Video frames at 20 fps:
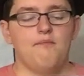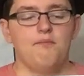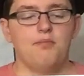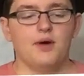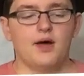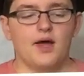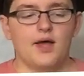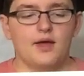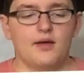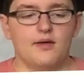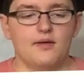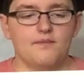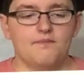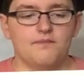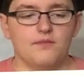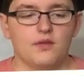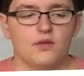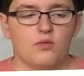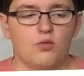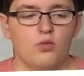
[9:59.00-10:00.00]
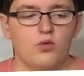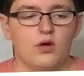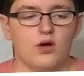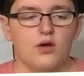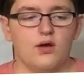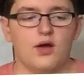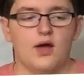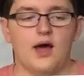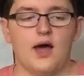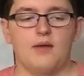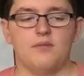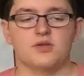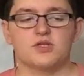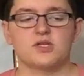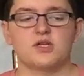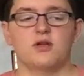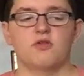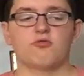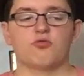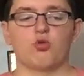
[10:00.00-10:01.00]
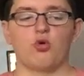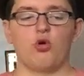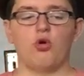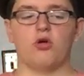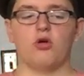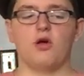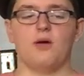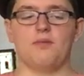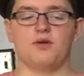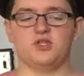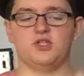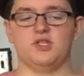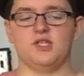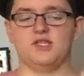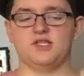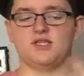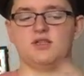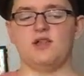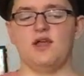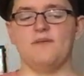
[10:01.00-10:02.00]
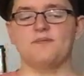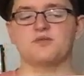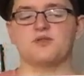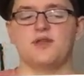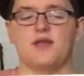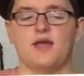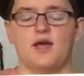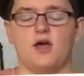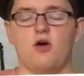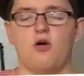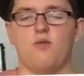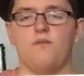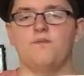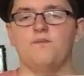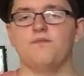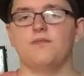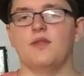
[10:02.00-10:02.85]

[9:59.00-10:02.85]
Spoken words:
But I'm just going to roll a bunch of these clips now